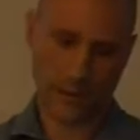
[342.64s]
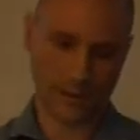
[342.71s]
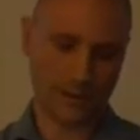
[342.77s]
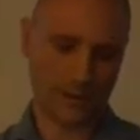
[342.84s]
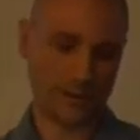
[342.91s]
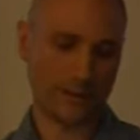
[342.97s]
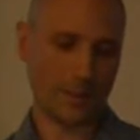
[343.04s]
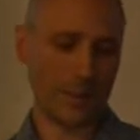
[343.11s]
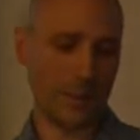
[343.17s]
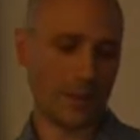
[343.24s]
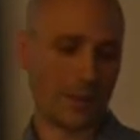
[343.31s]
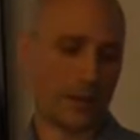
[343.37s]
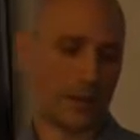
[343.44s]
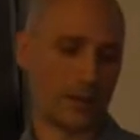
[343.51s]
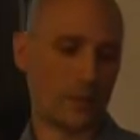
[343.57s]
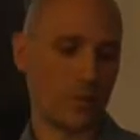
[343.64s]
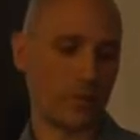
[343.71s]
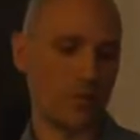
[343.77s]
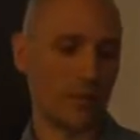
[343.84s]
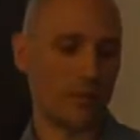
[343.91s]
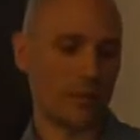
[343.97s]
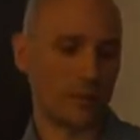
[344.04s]
it's a bit like a
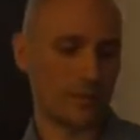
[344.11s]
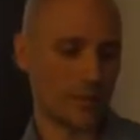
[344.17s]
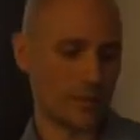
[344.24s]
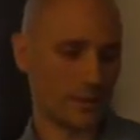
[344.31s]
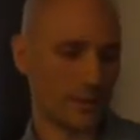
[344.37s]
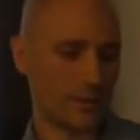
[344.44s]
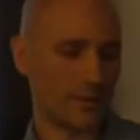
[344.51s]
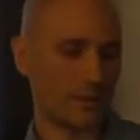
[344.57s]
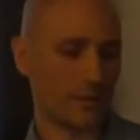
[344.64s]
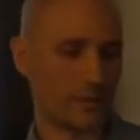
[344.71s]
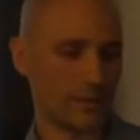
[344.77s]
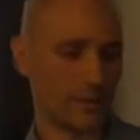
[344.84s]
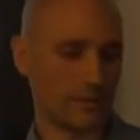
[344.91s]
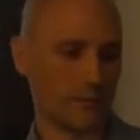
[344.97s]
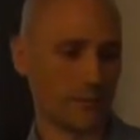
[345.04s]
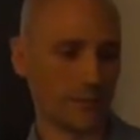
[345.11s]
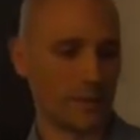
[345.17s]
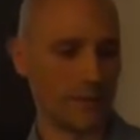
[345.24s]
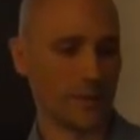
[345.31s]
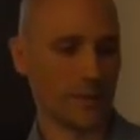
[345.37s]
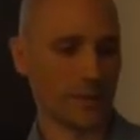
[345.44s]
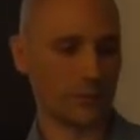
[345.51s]
public key encryption scheme, but for
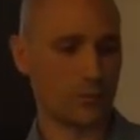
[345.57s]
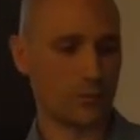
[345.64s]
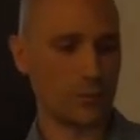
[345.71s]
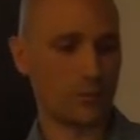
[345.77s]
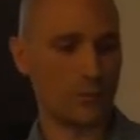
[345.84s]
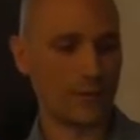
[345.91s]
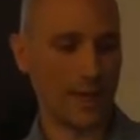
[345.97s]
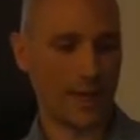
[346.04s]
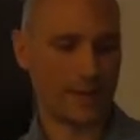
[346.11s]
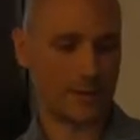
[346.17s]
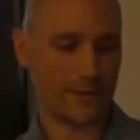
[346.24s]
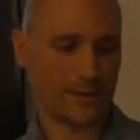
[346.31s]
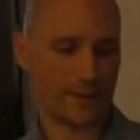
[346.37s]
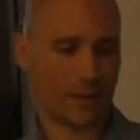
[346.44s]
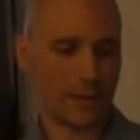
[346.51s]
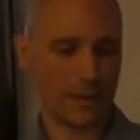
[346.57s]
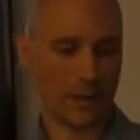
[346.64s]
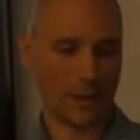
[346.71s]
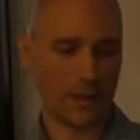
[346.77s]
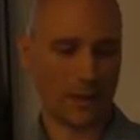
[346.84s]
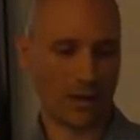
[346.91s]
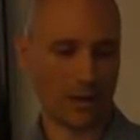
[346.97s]
which you can prove that
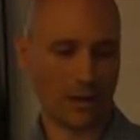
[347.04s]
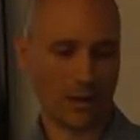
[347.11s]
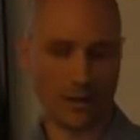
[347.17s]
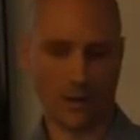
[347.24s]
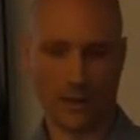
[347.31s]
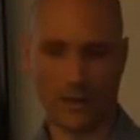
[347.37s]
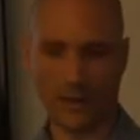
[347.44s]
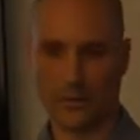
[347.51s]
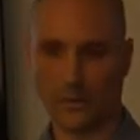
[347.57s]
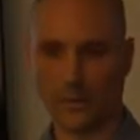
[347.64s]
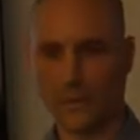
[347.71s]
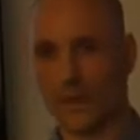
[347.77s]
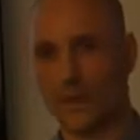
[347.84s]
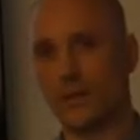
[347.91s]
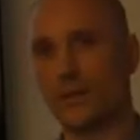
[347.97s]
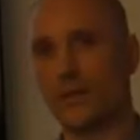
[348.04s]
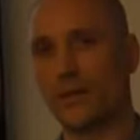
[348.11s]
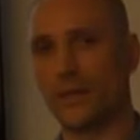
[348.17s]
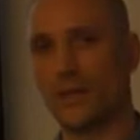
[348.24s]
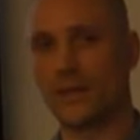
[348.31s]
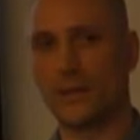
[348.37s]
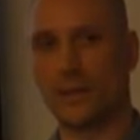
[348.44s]
the transaction
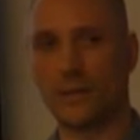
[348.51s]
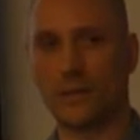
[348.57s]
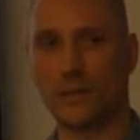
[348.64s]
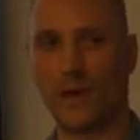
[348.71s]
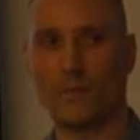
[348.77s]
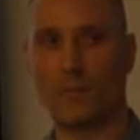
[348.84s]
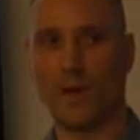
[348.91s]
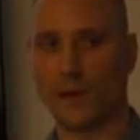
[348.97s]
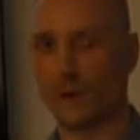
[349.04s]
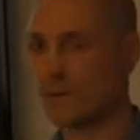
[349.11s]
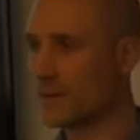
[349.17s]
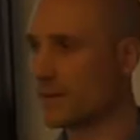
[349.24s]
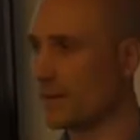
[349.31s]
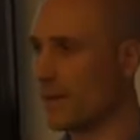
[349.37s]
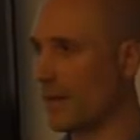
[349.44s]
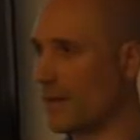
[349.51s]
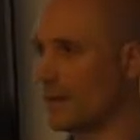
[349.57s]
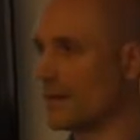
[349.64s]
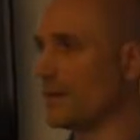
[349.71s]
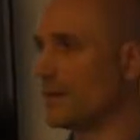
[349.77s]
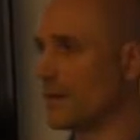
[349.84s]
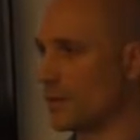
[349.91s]
is well balanced,
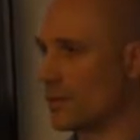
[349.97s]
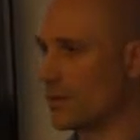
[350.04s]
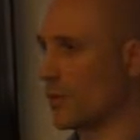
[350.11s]
that it doesn't